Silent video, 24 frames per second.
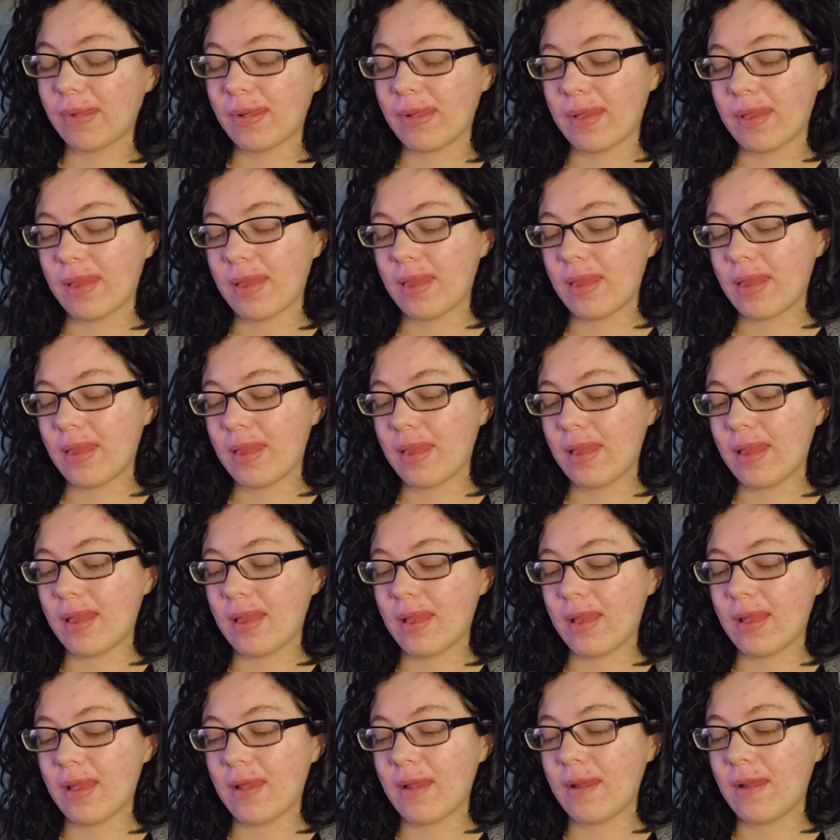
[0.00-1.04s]

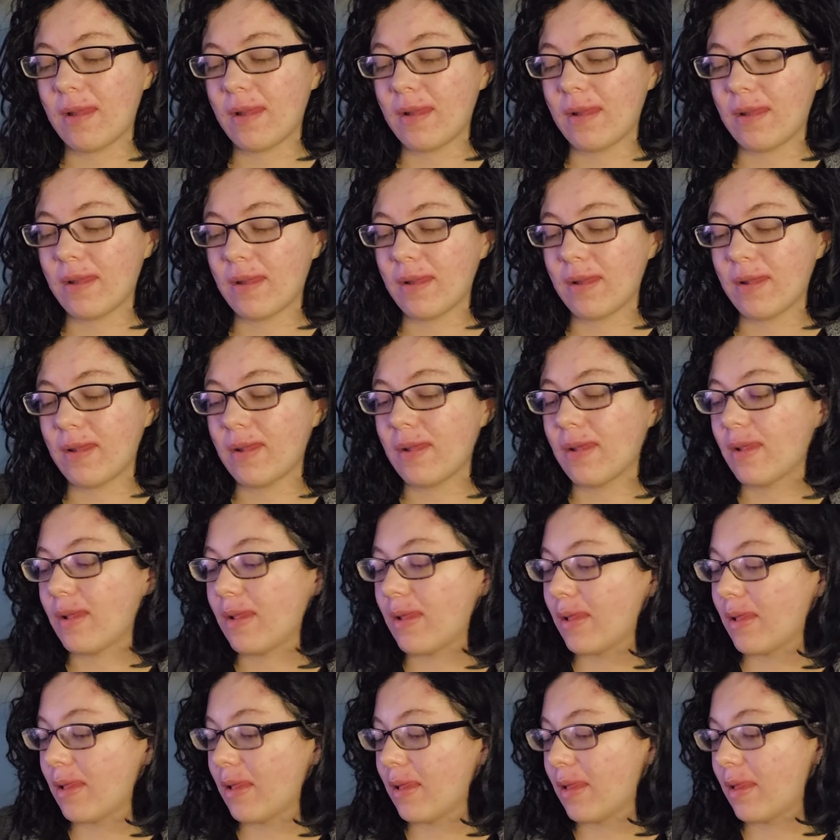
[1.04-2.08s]

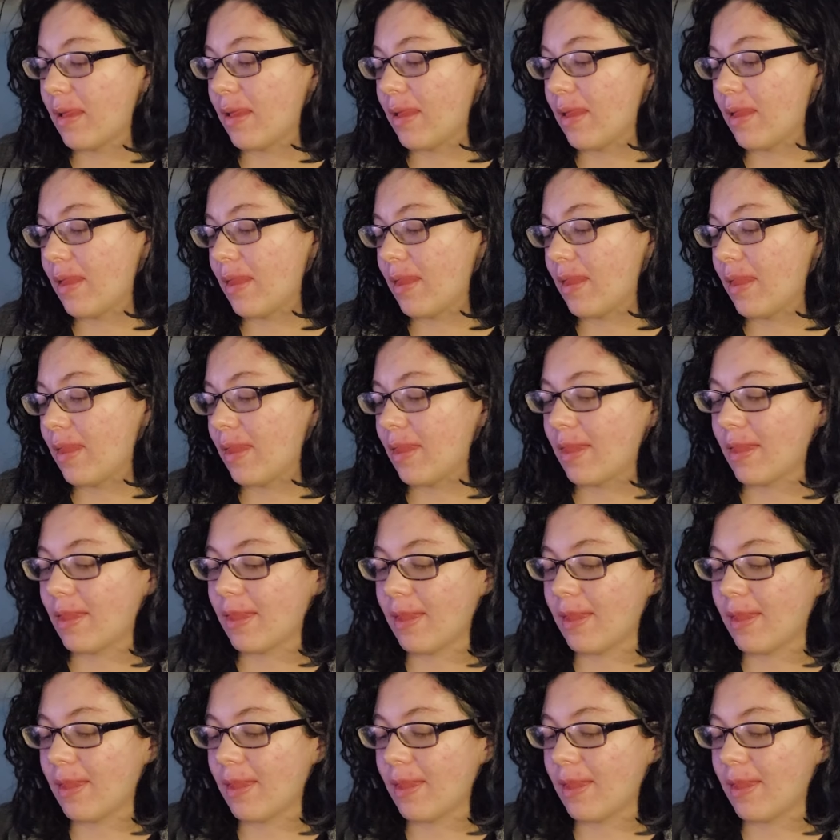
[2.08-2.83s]
(silence)